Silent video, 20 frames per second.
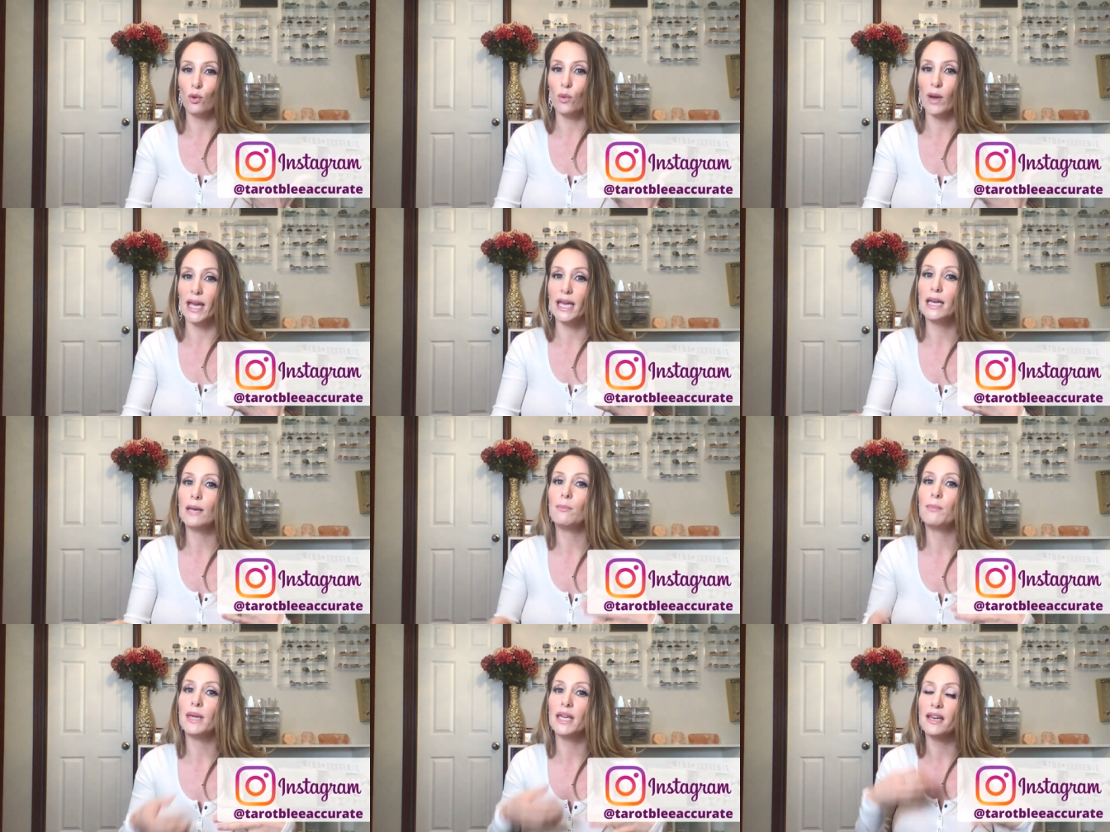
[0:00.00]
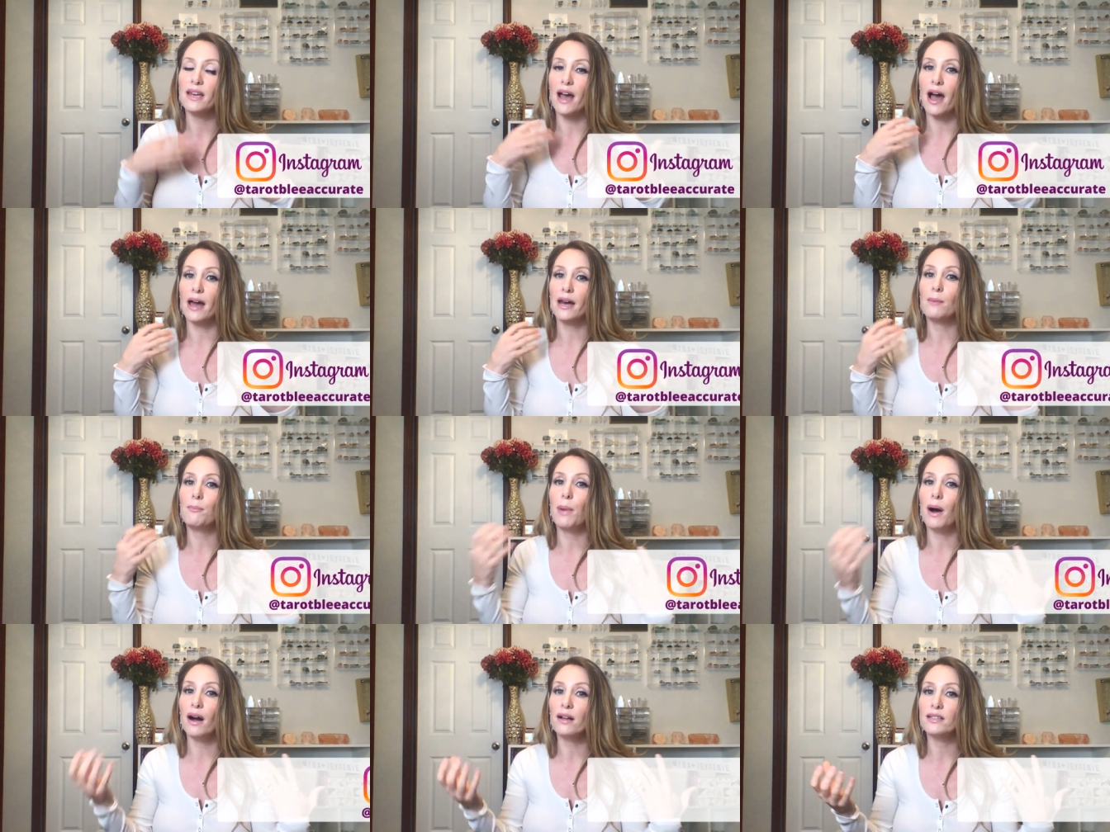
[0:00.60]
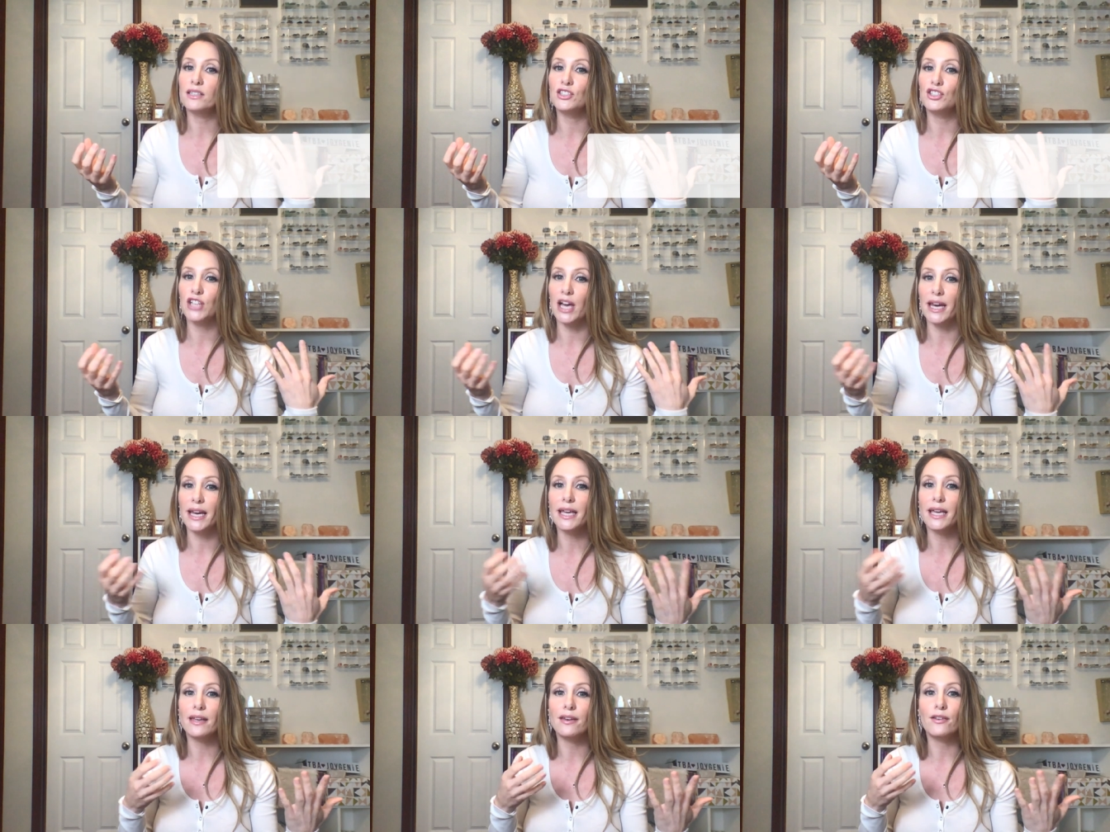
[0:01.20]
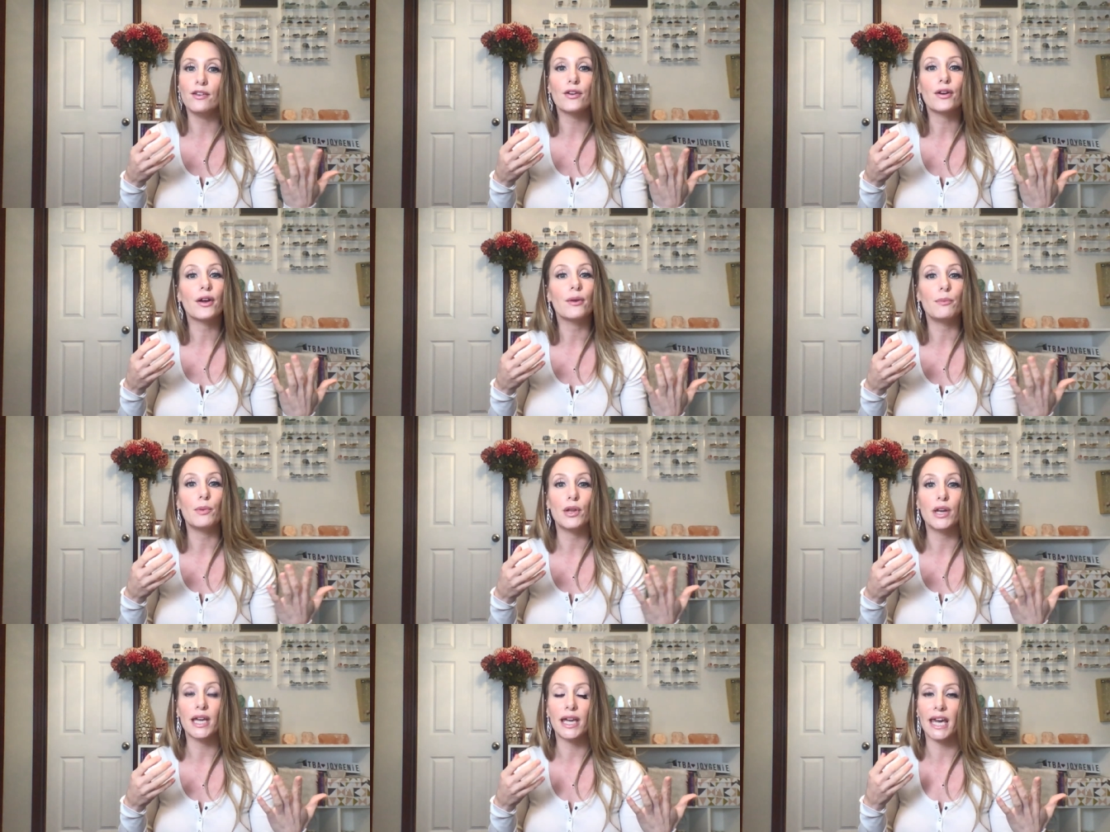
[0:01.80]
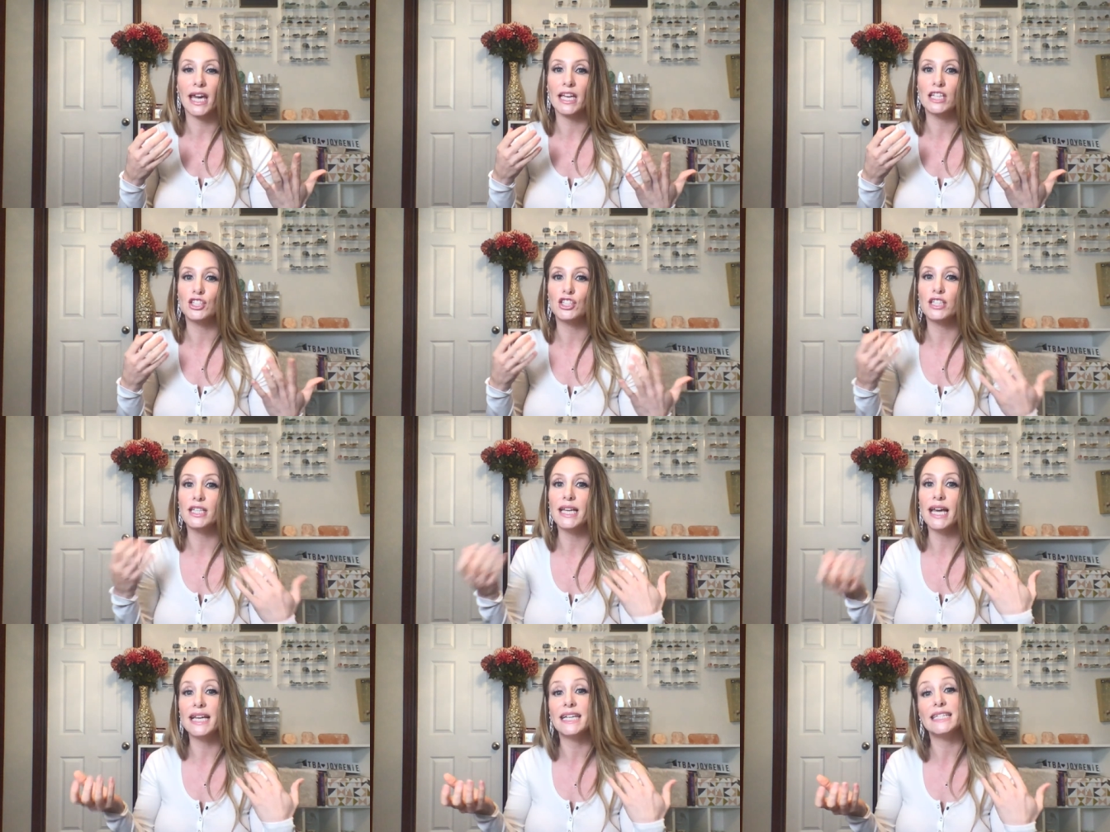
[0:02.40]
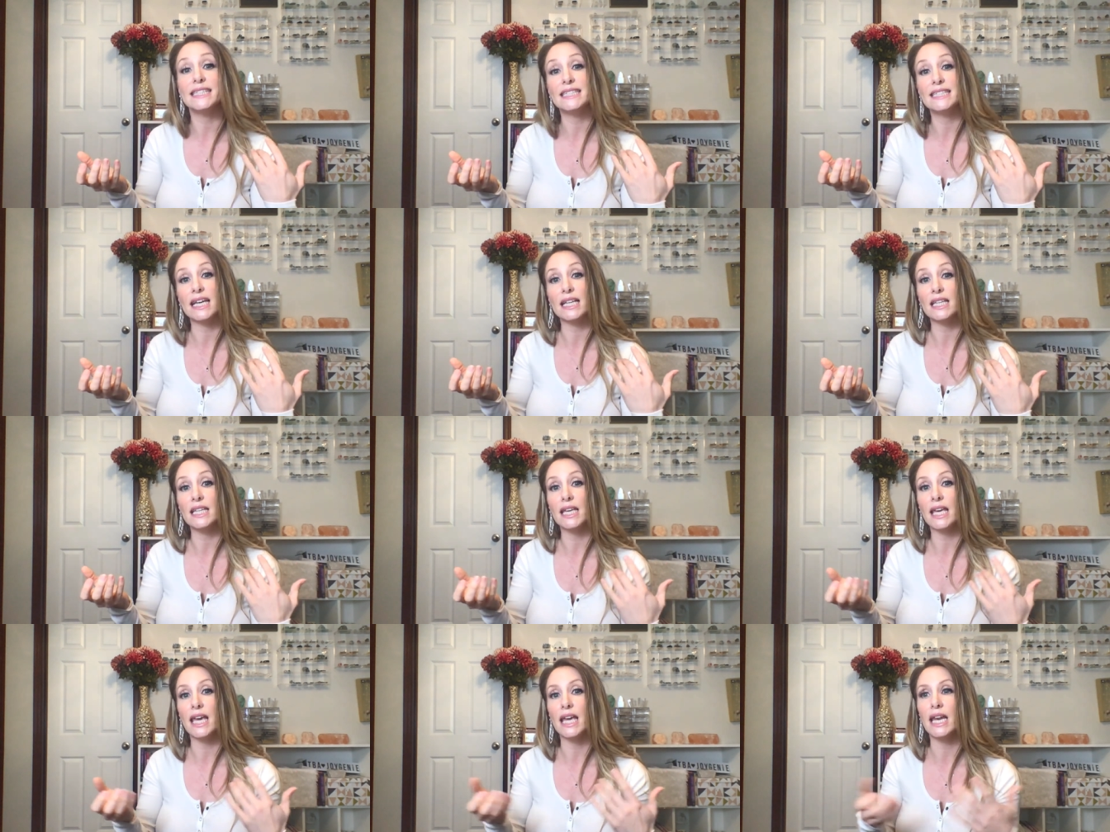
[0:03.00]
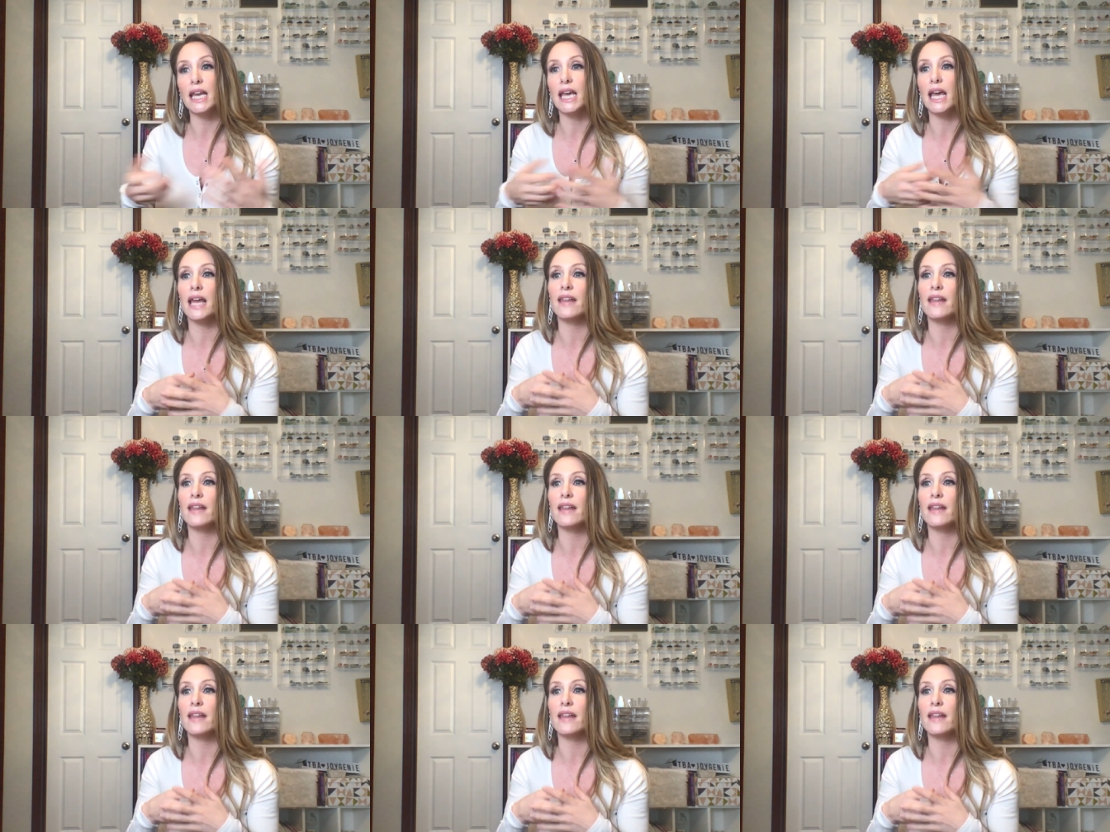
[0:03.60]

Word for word: way to be non apologetic in your communication and in delegating,